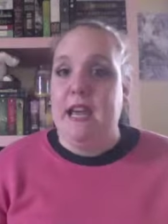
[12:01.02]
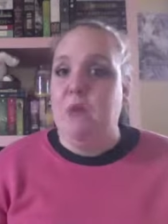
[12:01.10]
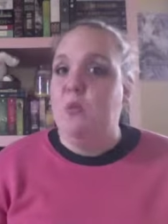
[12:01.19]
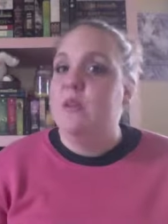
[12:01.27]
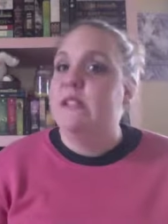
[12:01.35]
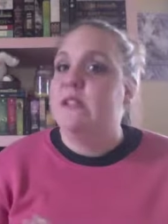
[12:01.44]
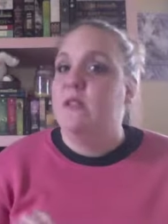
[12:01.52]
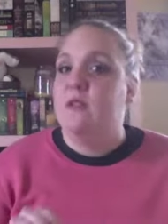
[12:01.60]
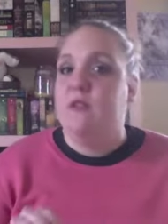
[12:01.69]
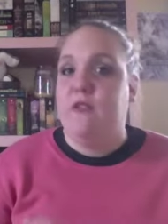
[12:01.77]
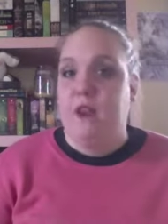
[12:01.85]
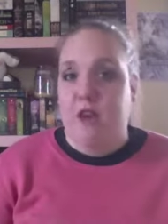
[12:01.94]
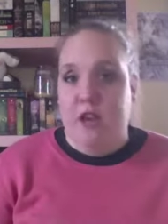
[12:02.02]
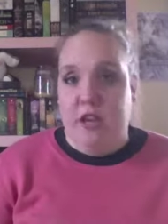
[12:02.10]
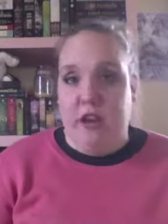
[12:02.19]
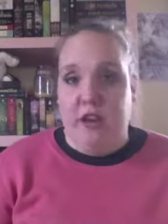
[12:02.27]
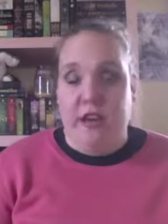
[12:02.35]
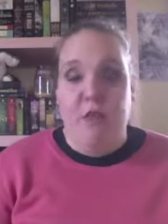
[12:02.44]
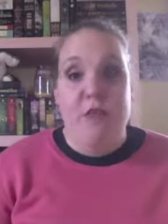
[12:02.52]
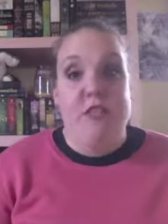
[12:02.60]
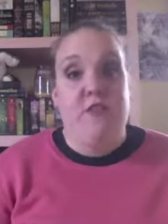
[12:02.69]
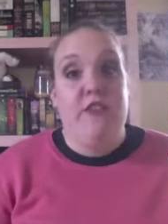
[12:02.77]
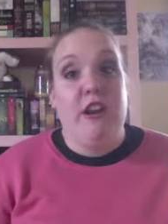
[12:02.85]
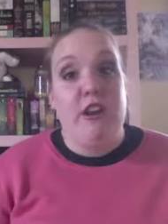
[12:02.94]
it was very good. It
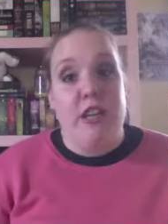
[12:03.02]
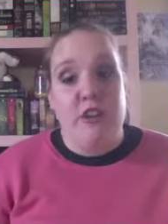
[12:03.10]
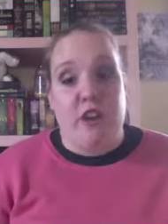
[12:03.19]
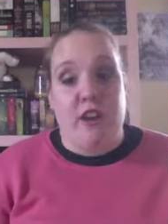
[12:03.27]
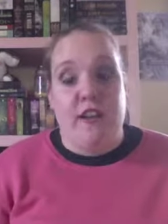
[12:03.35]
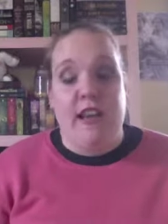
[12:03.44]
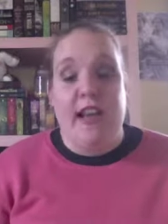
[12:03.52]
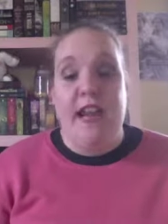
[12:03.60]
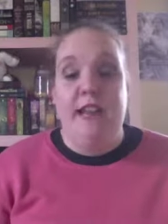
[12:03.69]
was very dark,